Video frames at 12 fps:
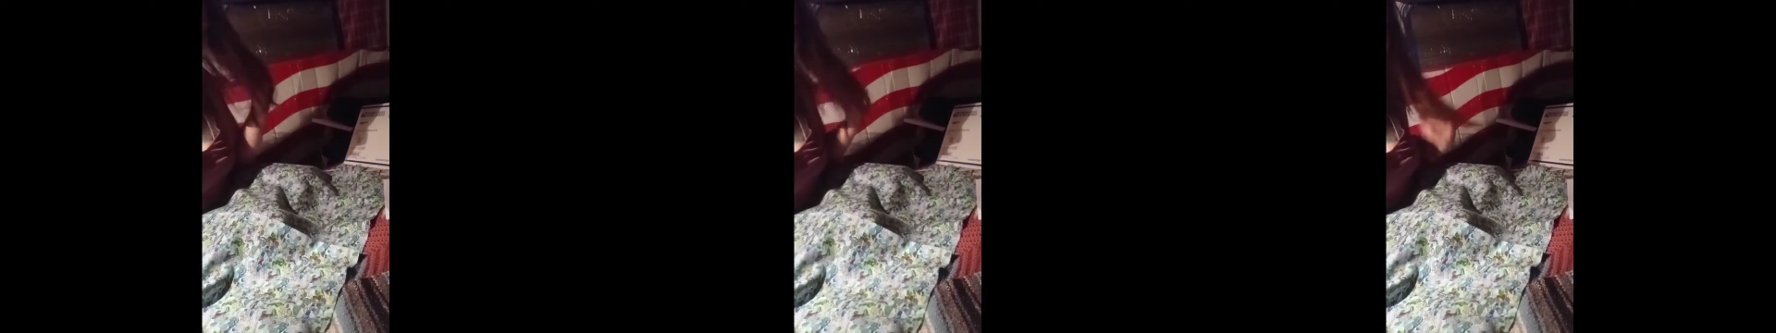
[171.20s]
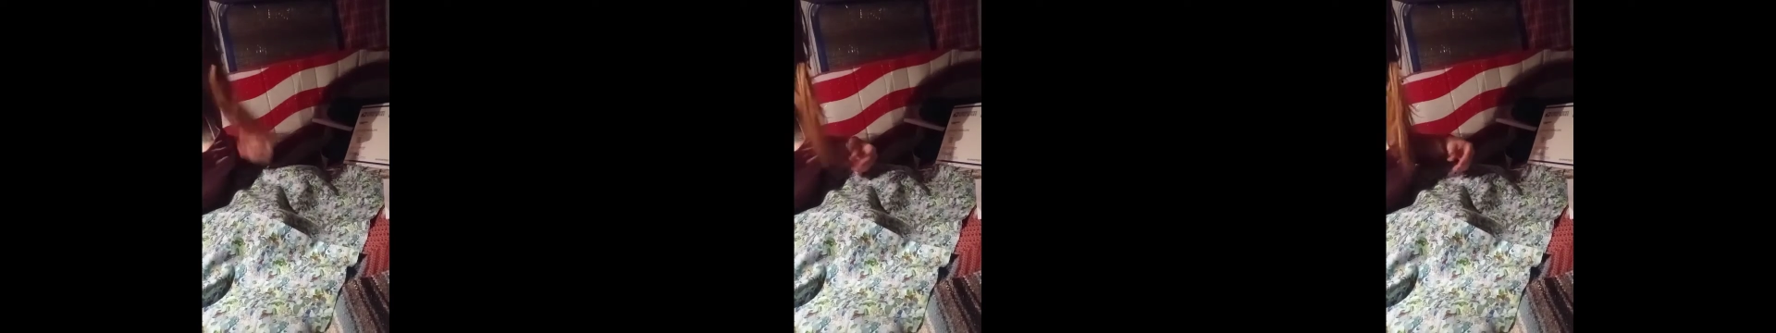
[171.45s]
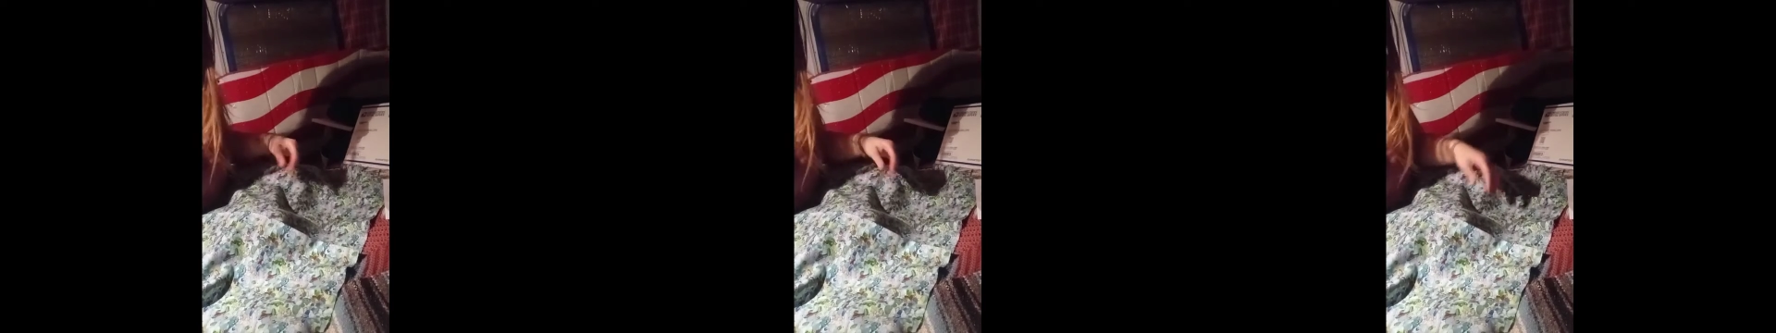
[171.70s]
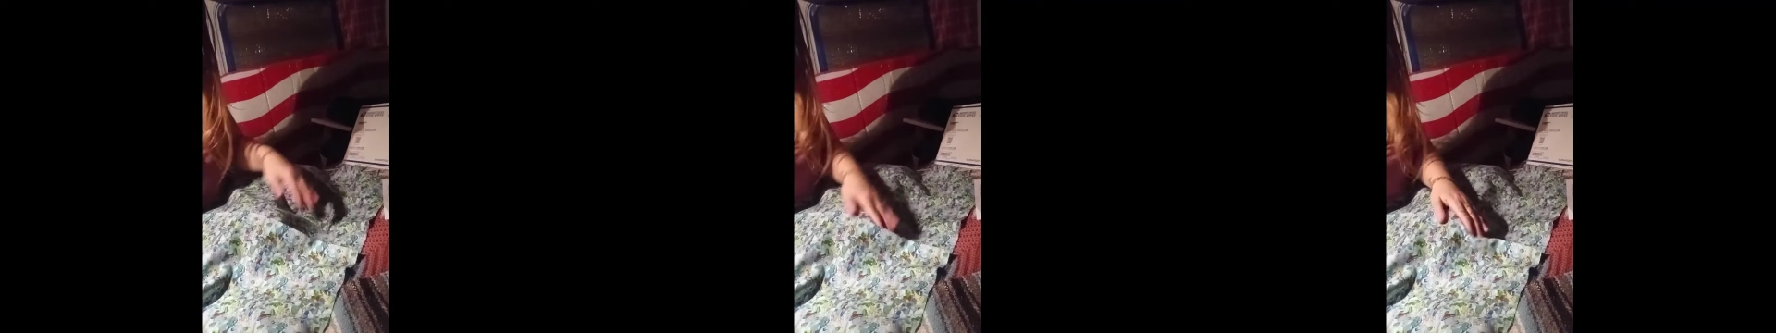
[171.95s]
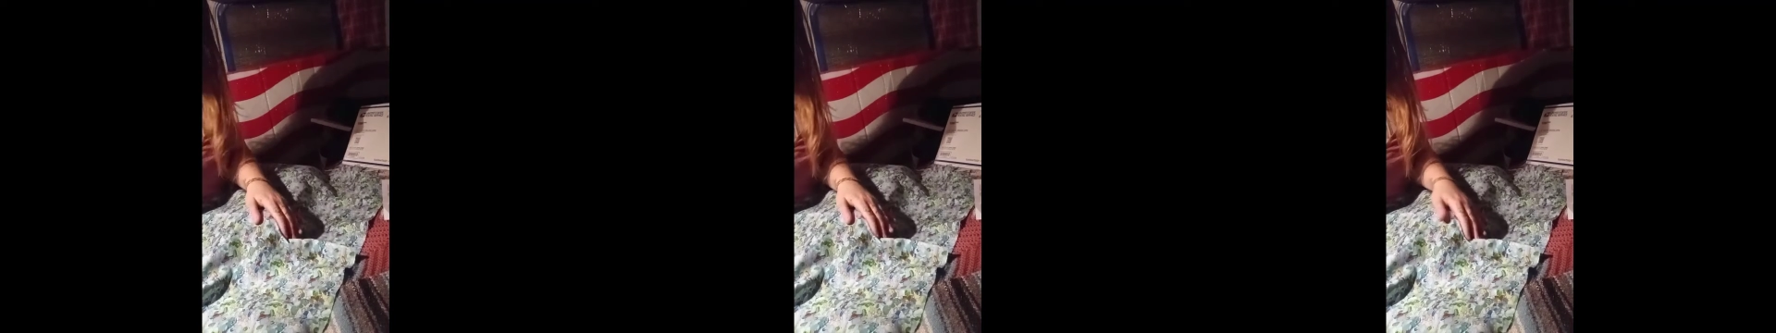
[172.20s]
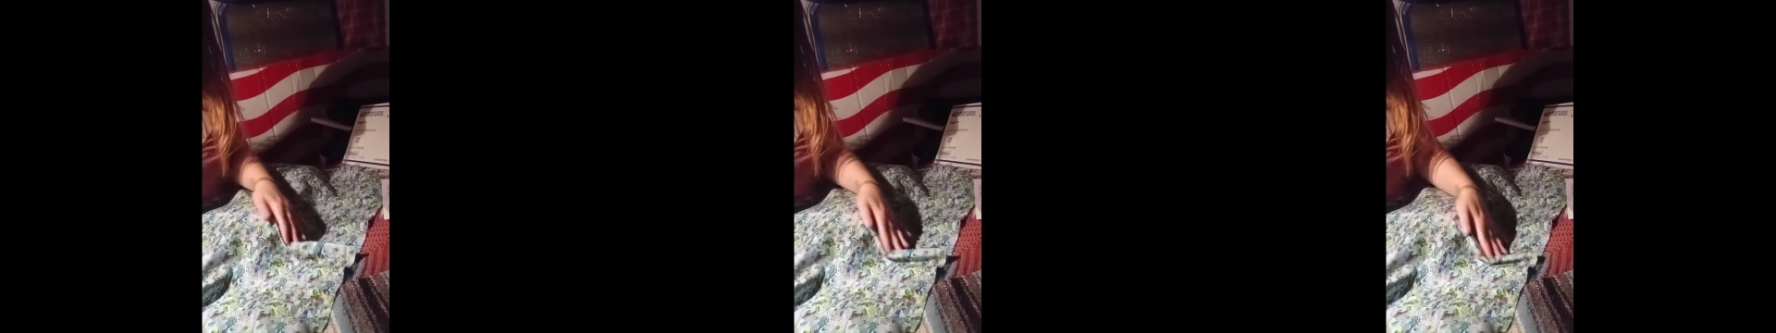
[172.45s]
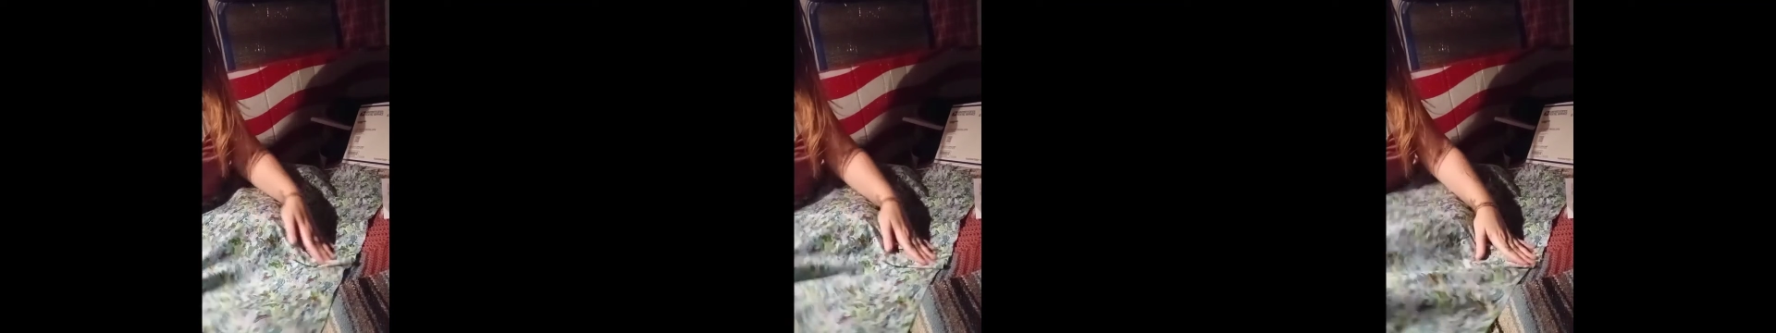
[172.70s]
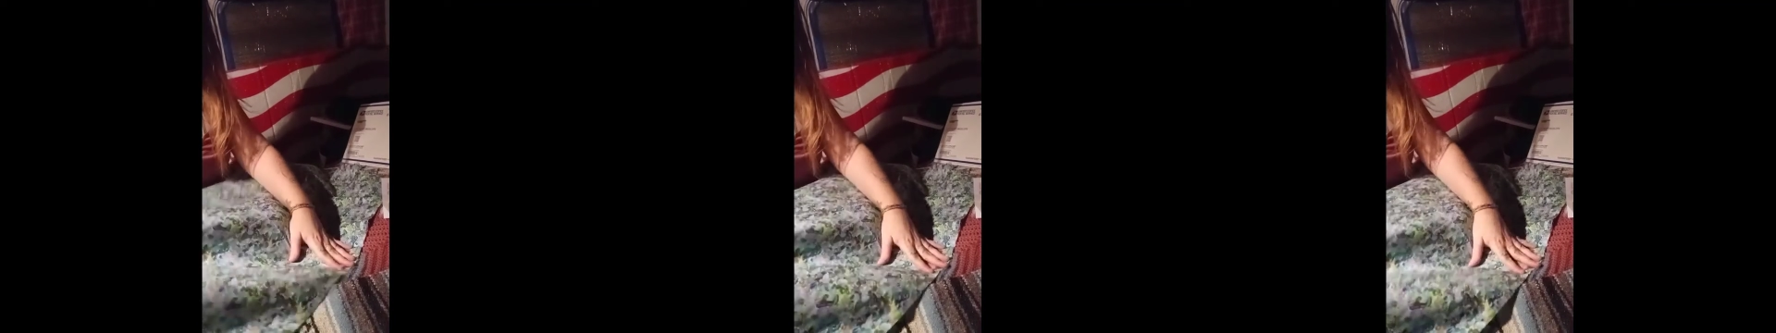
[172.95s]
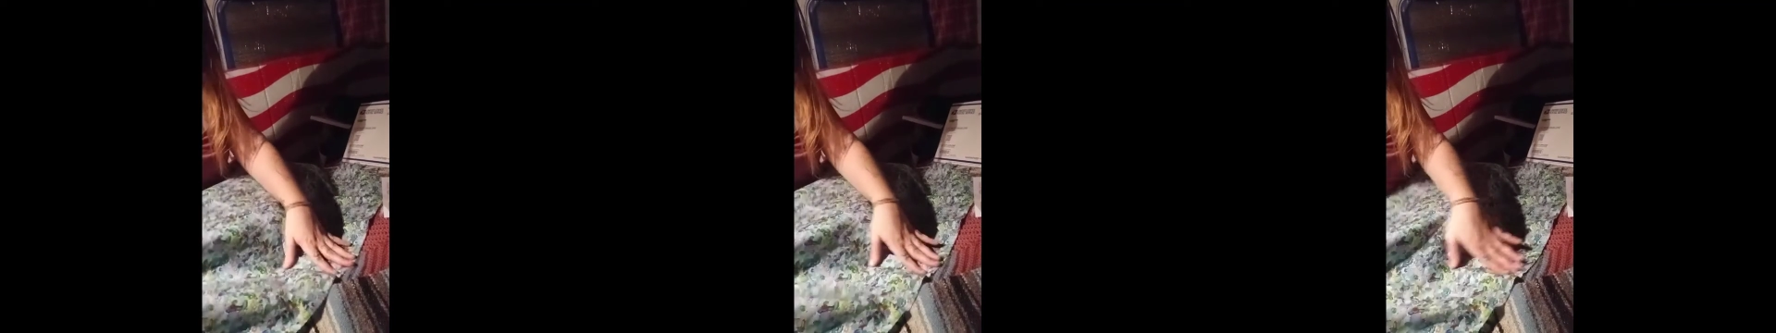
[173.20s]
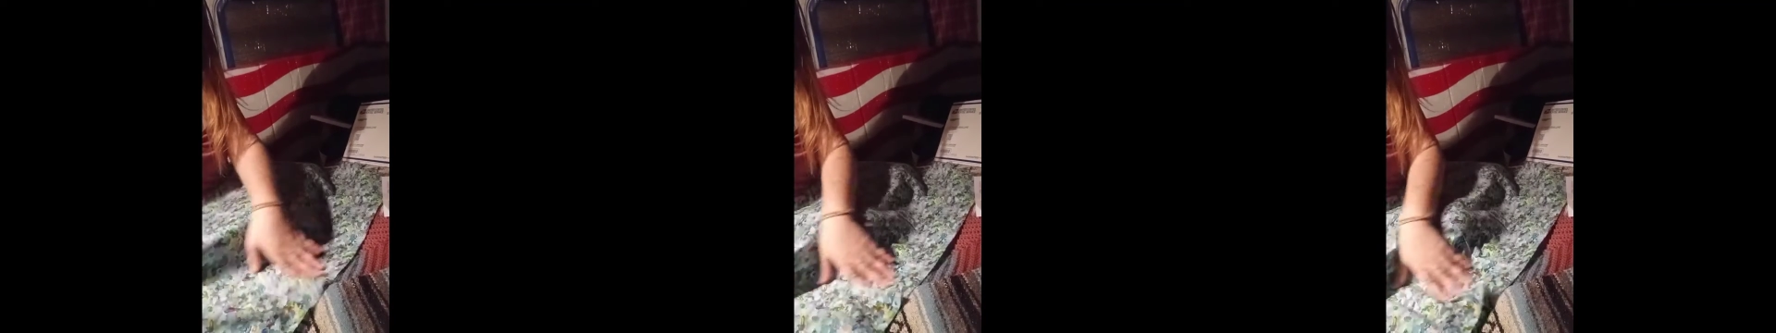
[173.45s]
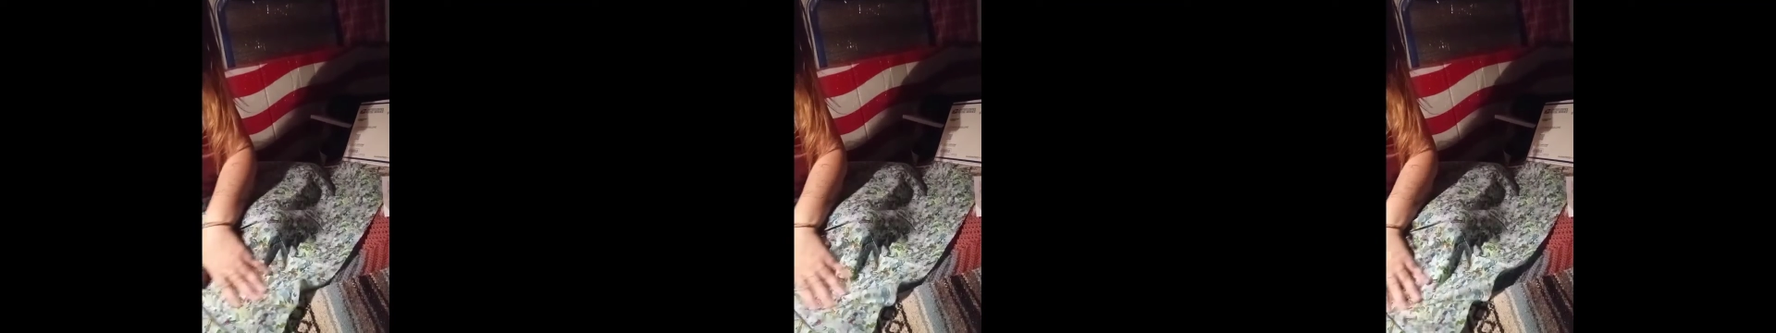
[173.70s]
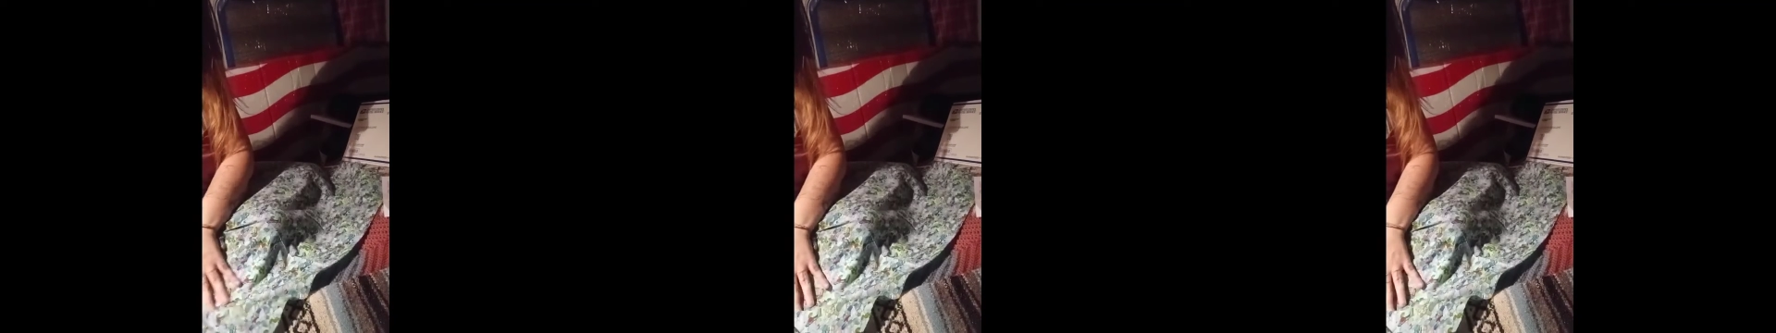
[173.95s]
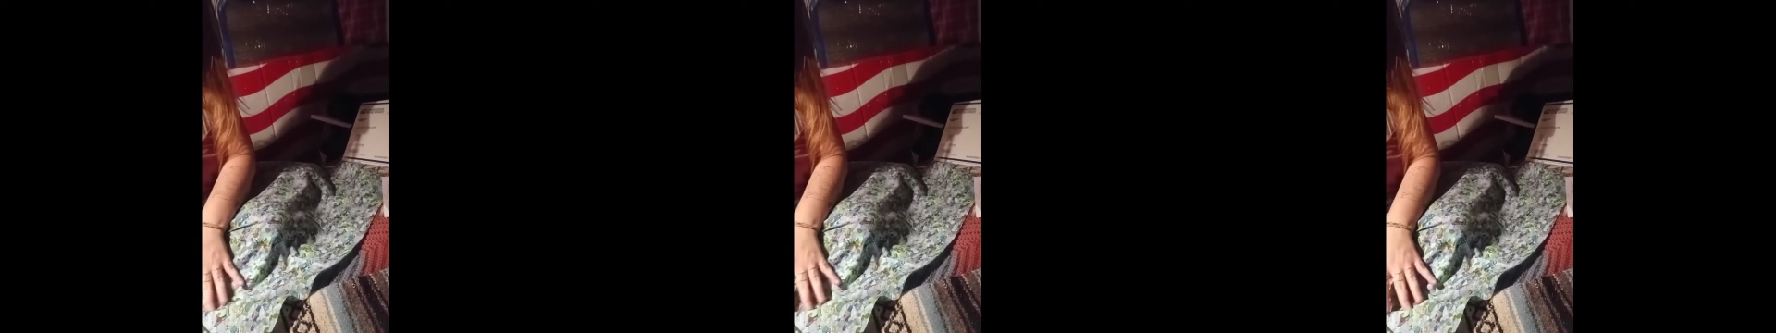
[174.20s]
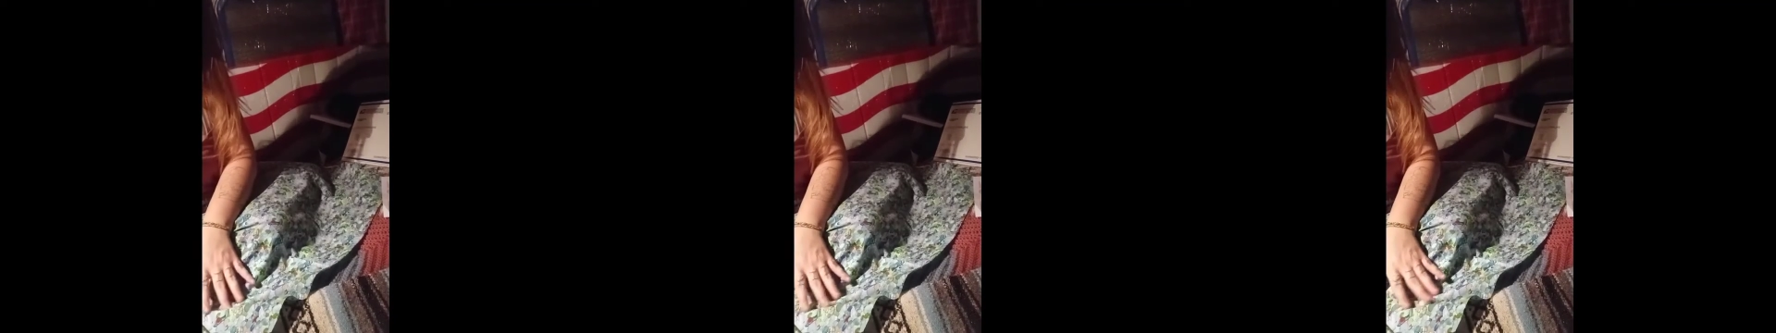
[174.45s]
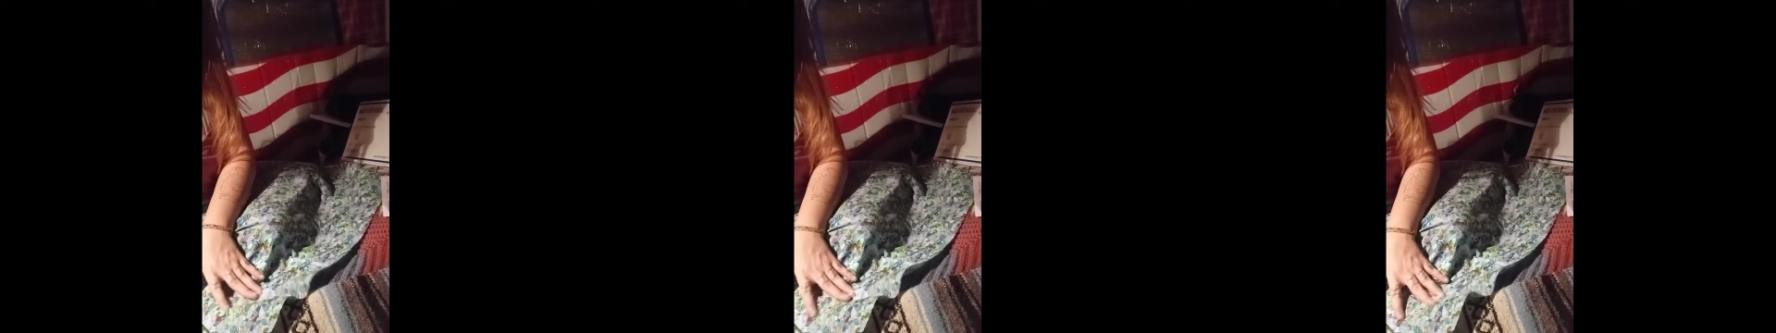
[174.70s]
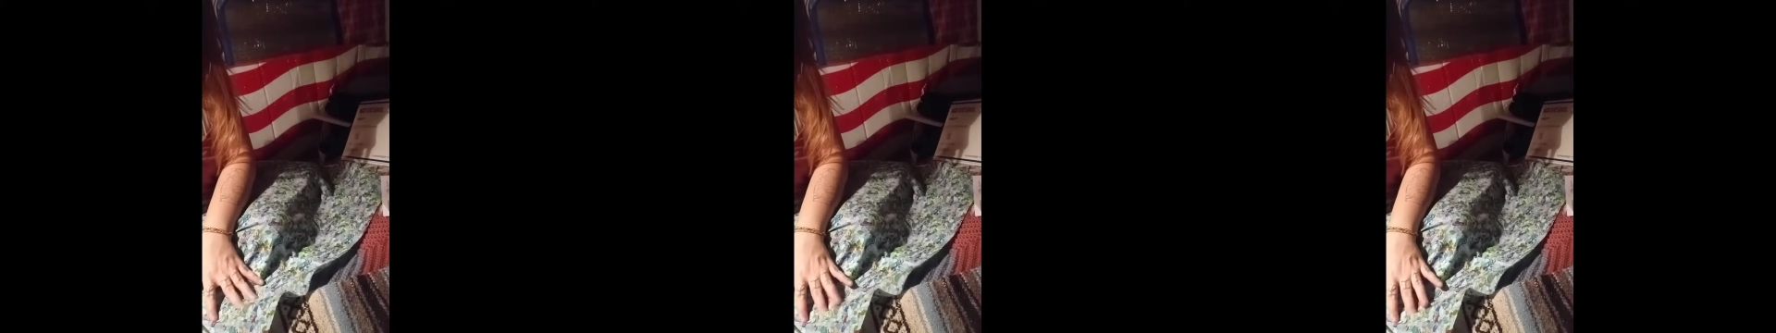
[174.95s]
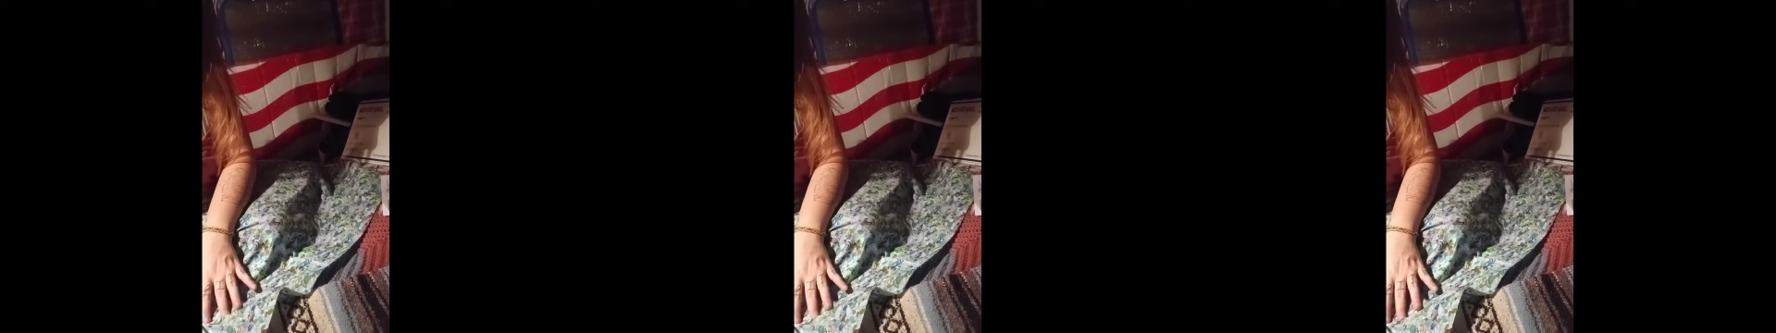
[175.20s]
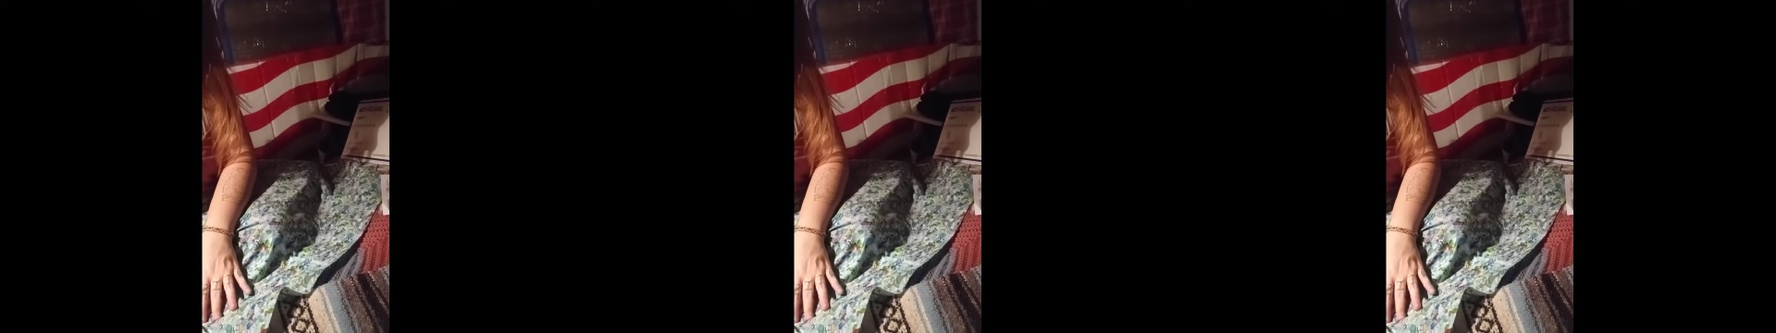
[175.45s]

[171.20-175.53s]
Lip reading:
[unreadable: no face in view]